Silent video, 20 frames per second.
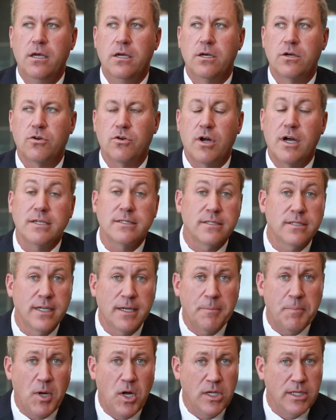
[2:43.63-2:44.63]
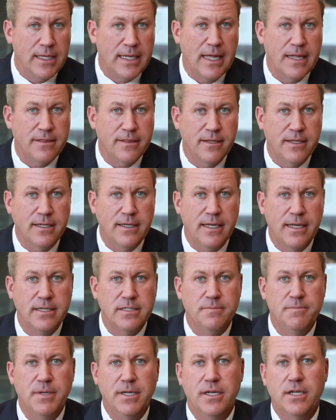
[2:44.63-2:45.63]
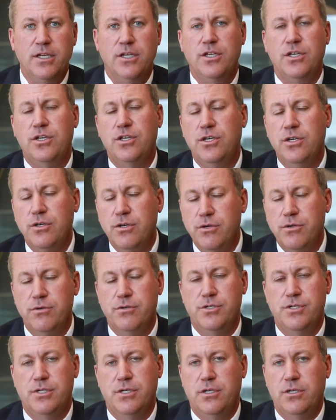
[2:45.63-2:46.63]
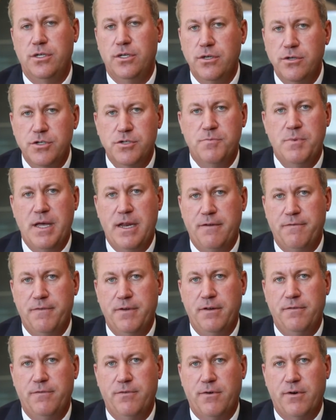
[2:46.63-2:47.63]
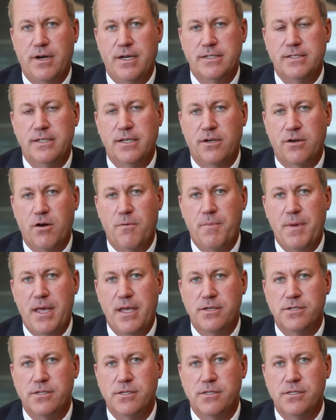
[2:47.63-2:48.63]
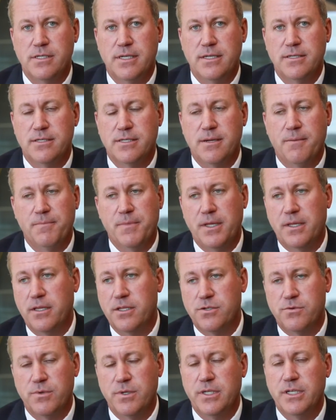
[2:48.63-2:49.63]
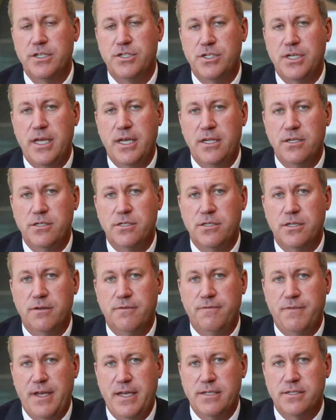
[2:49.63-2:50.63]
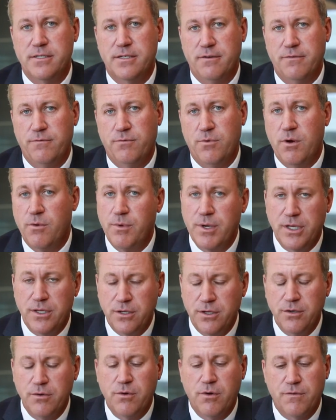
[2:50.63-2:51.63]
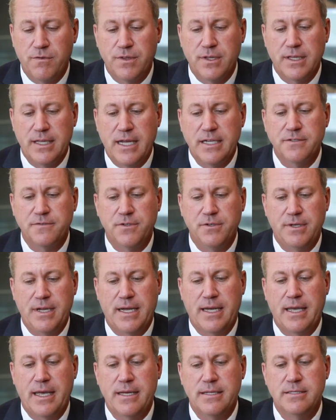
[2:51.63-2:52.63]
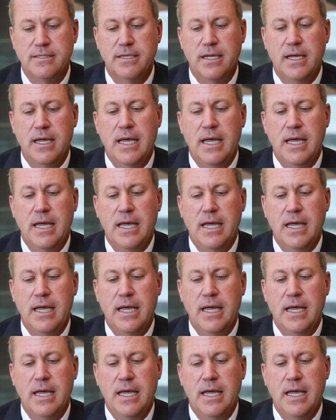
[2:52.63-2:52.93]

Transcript: Cross-linked polyethylene has been a huge benefit for us and our patients, and something that's really changed the face of what we do over the last few decades.